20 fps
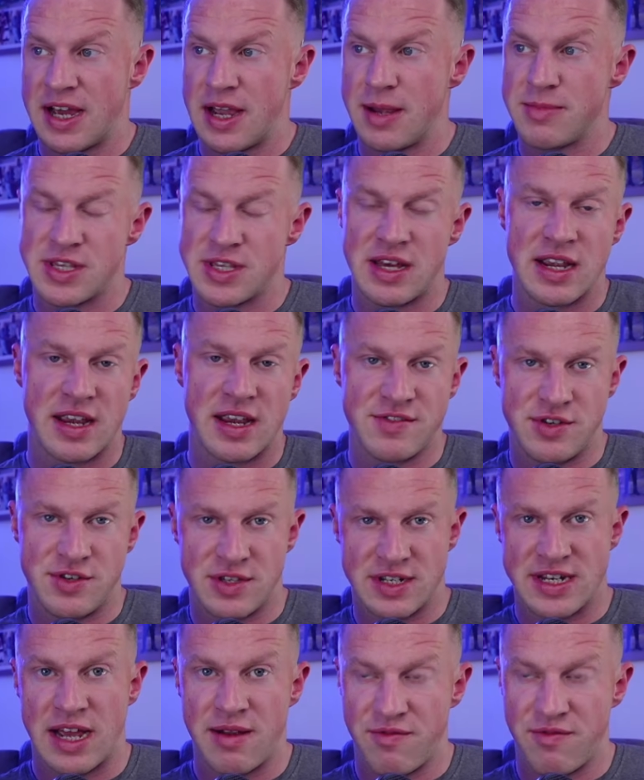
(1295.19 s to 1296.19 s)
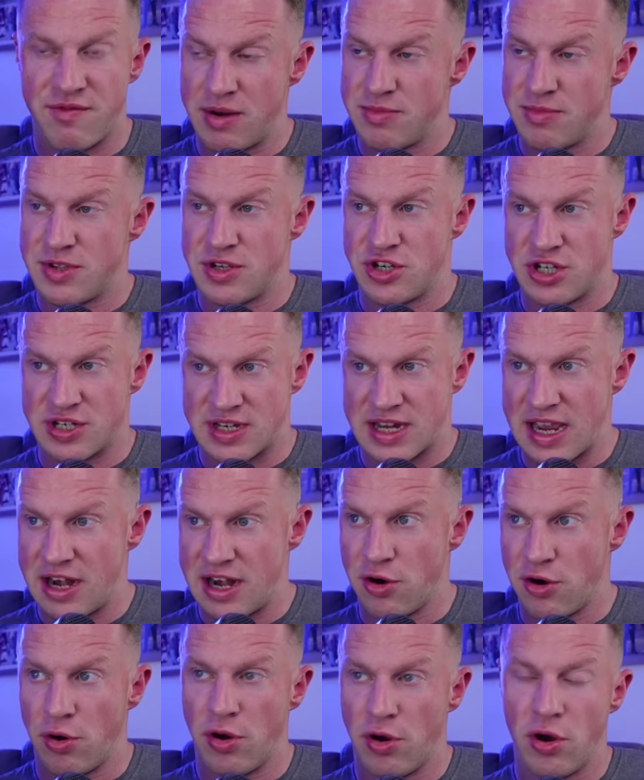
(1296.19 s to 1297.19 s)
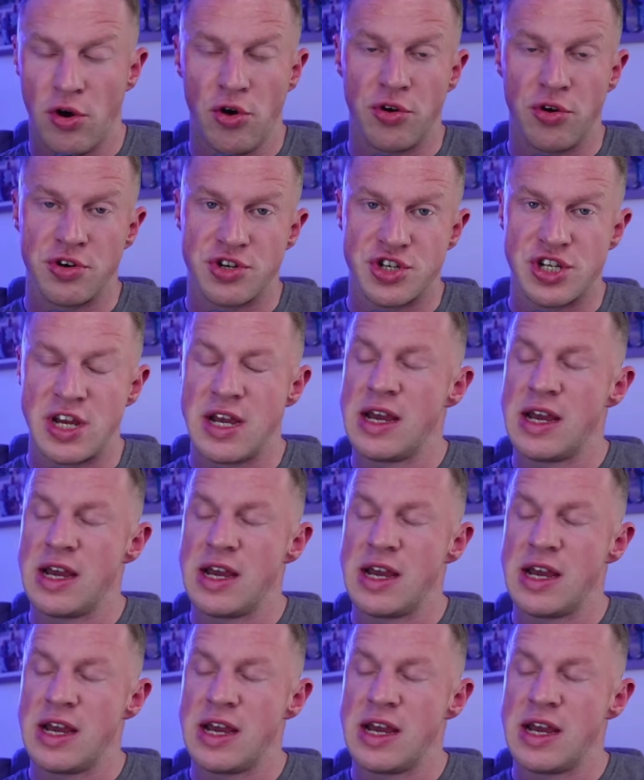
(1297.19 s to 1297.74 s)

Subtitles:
So that gives you the time frame to just get it all launched.